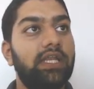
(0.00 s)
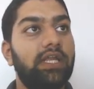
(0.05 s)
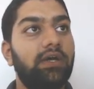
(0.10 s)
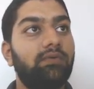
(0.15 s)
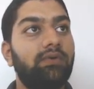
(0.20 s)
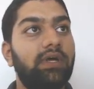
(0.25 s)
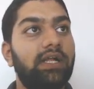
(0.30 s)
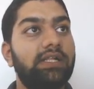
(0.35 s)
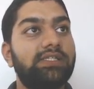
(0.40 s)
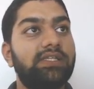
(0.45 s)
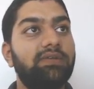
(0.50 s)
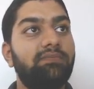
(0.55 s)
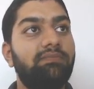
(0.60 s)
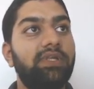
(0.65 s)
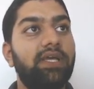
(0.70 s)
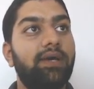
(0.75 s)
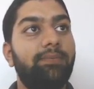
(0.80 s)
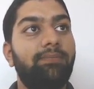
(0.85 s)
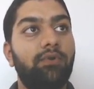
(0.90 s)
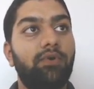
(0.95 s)
I'll, I'll
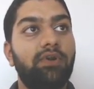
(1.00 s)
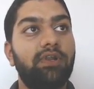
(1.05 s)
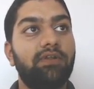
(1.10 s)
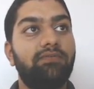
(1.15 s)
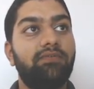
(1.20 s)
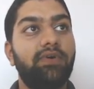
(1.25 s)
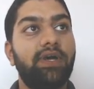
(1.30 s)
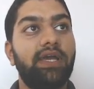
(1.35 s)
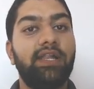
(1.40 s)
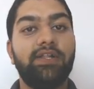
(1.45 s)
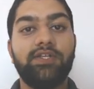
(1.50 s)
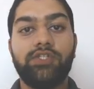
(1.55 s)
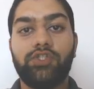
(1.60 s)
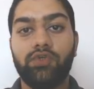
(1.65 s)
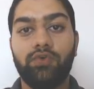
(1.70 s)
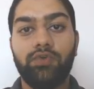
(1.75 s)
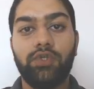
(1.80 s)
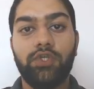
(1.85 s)
simply upload a file and show